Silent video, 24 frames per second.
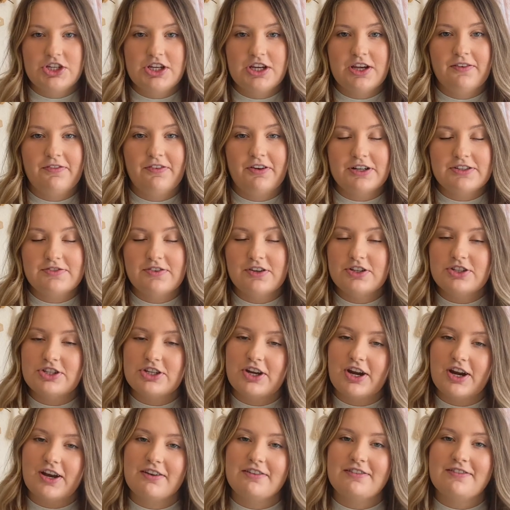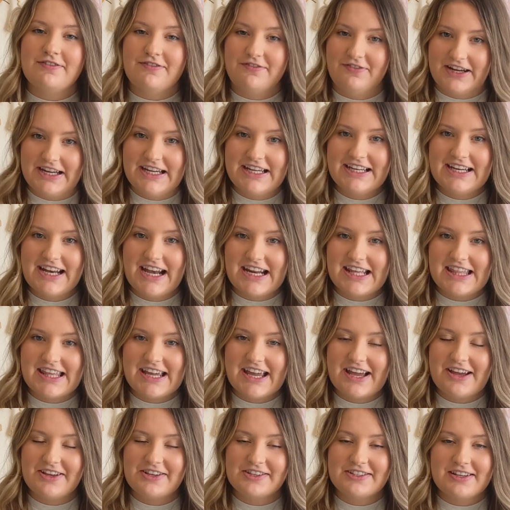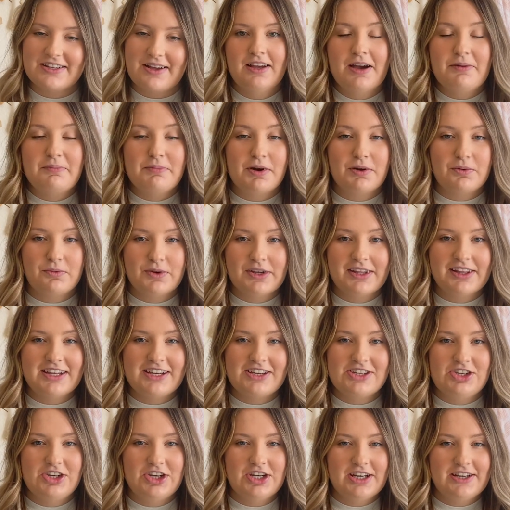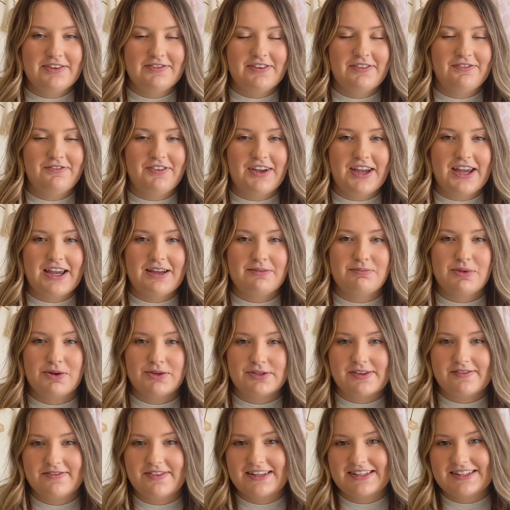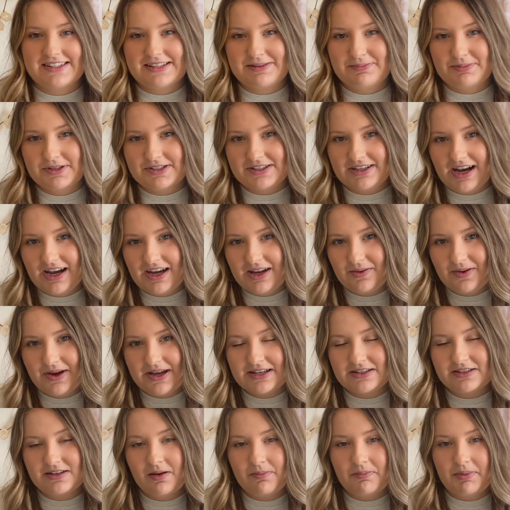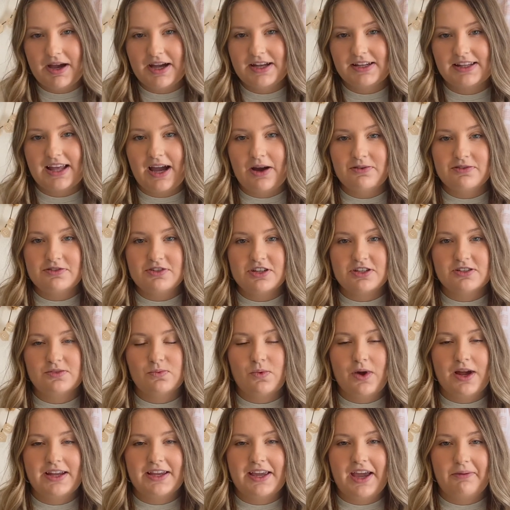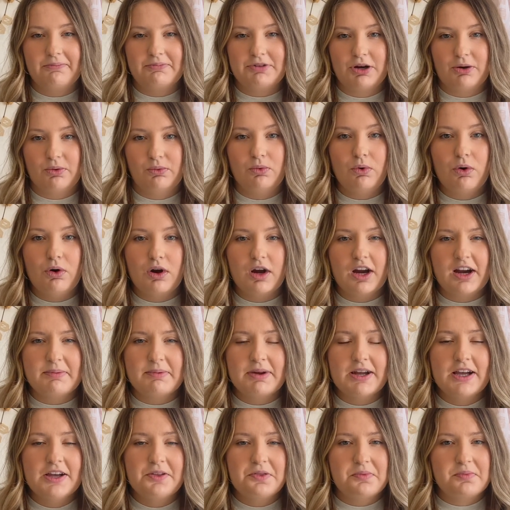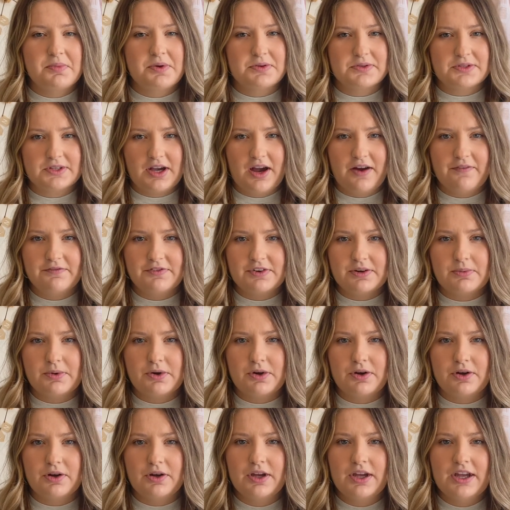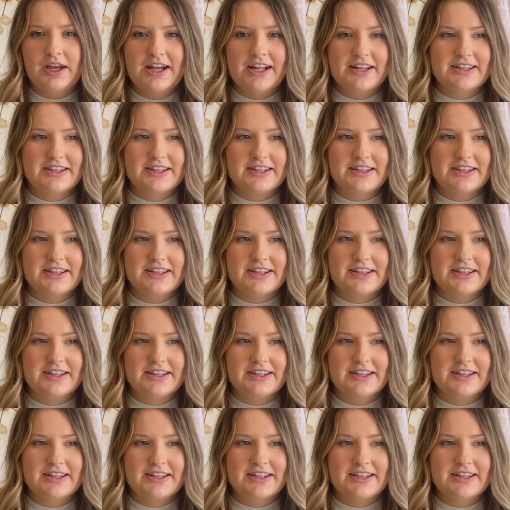First of all, she couldn't fit in anything else, but really she didn't even fit in most of the sleepers anyways, but that was just what kept her warm, the most comfortable.